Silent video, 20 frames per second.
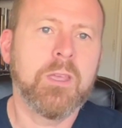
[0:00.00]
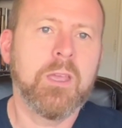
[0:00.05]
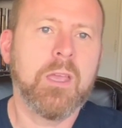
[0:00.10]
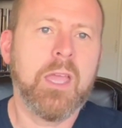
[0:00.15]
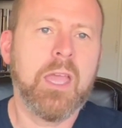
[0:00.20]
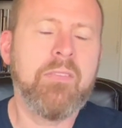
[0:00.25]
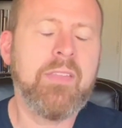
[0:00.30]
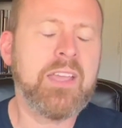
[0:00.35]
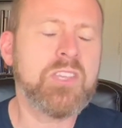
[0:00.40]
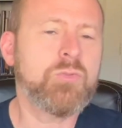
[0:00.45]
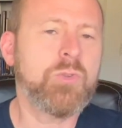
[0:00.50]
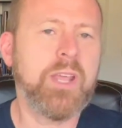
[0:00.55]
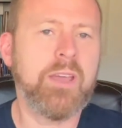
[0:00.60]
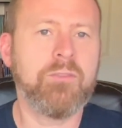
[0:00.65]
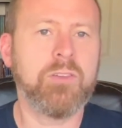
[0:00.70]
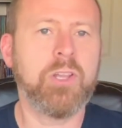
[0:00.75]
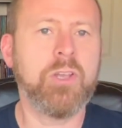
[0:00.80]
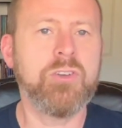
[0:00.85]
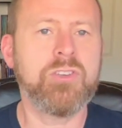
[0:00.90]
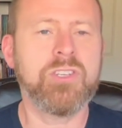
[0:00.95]
And that's what
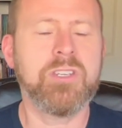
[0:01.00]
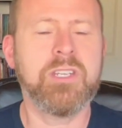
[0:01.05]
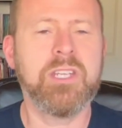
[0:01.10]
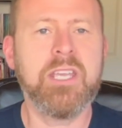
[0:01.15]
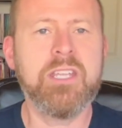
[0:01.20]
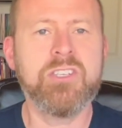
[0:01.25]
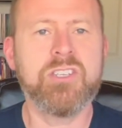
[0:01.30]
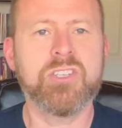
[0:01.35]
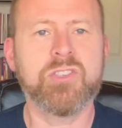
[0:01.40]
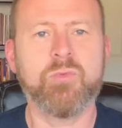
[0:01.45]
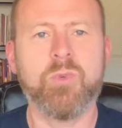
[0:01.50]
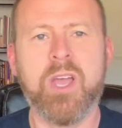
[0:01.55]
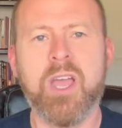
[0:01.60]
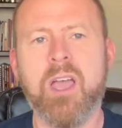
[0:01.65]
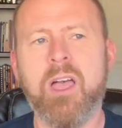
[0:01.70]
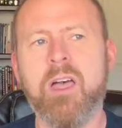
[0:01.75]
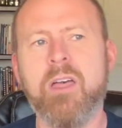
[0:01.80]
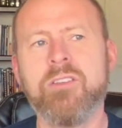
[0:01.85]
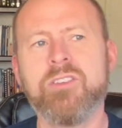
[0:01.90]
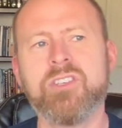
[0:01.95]
evolution teaches.
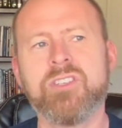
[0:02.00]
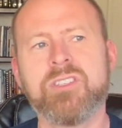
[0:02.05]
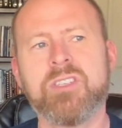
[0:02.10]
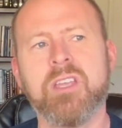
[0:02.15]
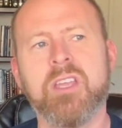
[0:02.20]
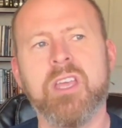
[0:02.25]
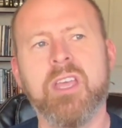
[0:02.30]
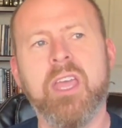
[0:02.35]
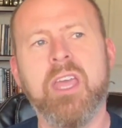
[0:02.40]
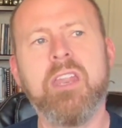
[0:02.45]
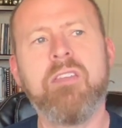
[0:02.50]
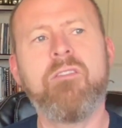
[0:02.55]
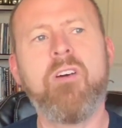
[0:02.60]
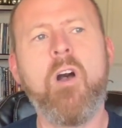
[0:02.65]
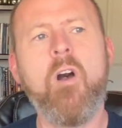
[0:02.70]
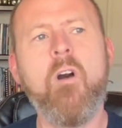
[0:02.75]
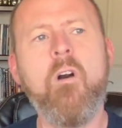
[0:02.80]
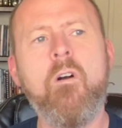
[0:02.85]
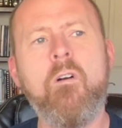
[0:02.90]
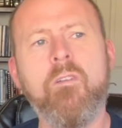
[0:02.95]
Well, it
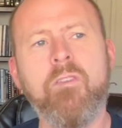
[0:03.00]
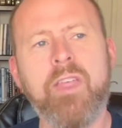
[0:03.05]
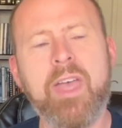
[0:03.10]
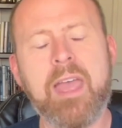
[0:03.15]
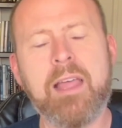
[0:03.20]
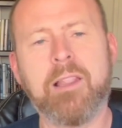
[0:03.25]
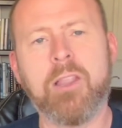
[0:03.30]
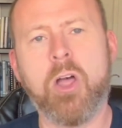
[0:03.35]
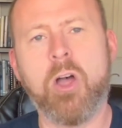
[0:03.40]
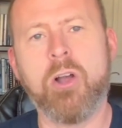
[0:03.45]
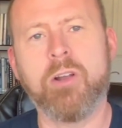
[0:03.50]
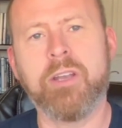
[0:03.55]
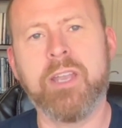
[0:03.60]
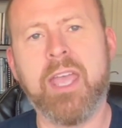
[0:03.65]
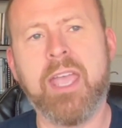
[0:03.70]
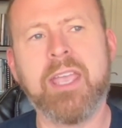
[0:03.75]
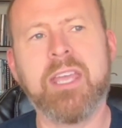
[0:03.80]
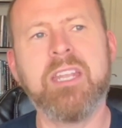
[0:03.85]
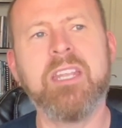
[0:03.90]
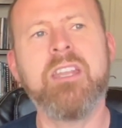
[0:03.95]
evolved that long
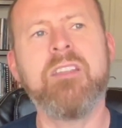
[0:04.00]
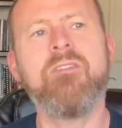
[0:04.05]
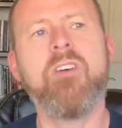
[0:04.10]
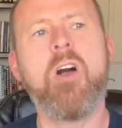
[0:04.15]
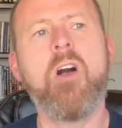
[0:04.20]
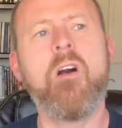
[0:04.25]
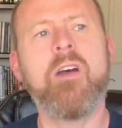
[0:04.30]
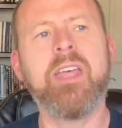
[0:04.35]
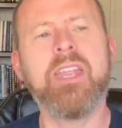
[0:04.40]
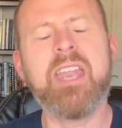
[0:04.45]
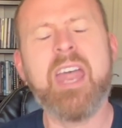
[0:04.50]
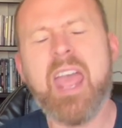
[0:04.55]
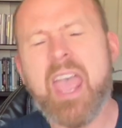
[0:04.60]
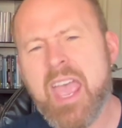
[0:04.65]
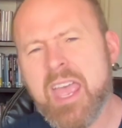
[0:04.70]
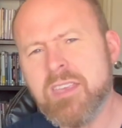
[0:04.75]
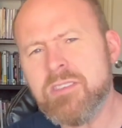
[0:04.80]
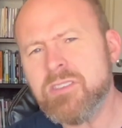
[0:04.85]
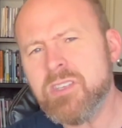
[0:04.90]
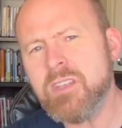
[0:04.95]
neck. And it evolved, and
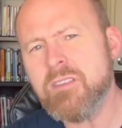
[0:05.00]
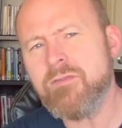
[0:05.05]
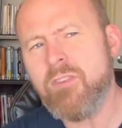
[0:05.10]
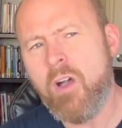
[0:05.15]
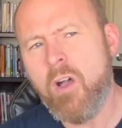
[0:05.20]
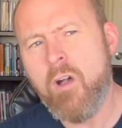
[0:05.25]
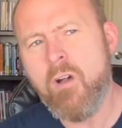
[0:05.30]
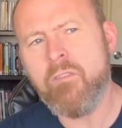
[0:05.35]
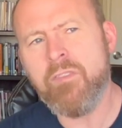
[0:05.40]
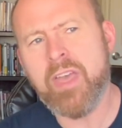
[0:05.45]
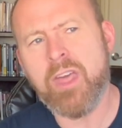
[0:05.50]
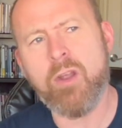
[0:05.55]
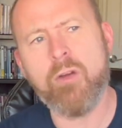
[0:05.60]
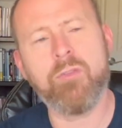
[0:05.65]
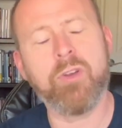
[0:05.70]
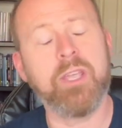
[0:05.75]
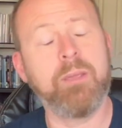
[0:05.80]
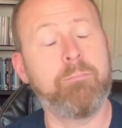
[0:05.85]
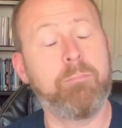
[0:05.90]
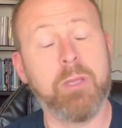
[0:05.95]
as it evolved that
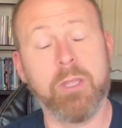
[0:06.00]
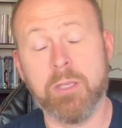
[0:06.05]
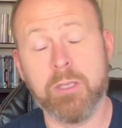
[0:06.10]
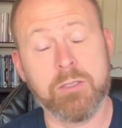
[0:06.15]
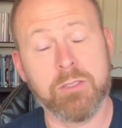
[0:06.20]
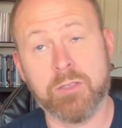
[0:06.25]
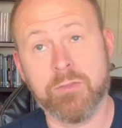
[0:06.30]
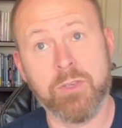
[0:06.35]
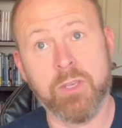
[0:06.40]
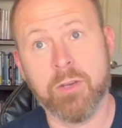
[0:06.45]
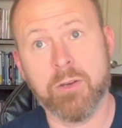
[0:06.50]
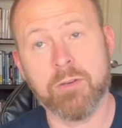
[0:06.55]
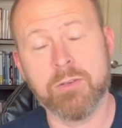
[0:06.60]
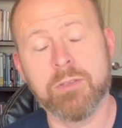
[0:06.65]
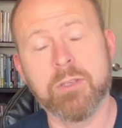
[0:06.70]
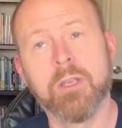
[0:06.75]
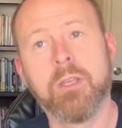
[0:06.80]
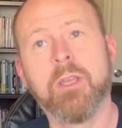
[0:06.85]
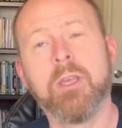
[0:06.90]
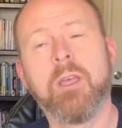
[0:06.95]
over billions of
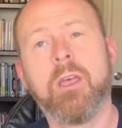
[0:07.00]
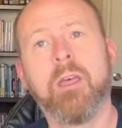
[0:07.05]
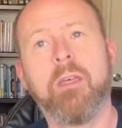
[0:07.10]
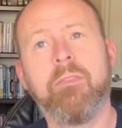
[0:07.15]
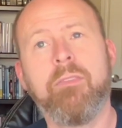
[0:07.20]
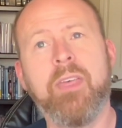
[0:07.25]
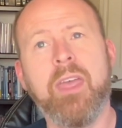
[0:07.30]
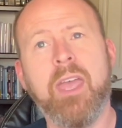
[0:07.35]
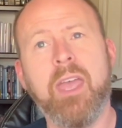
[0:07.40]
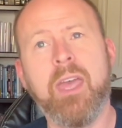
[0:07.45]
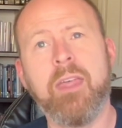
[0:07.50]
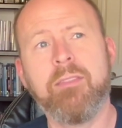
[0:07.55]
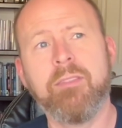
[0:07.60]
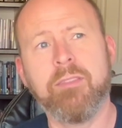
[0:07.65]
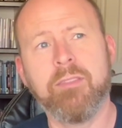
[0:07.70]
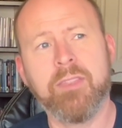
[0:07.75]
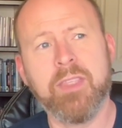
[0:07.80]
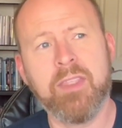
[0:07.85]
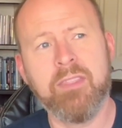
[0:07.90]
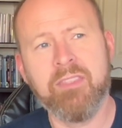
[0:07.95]
years,
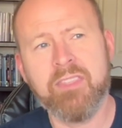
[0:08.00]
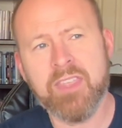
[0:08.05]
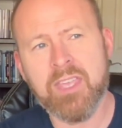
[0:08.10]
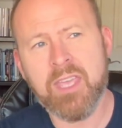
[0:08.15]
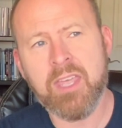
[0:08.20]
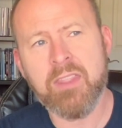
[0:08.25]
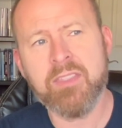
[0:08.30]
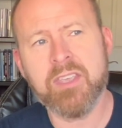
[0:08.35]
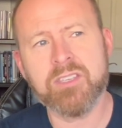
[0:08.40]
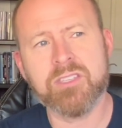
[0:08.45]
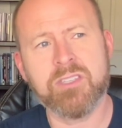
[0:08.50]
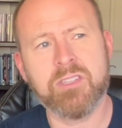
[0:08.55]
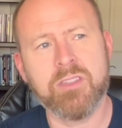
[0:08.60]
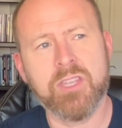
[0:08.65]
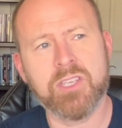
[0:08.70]
it's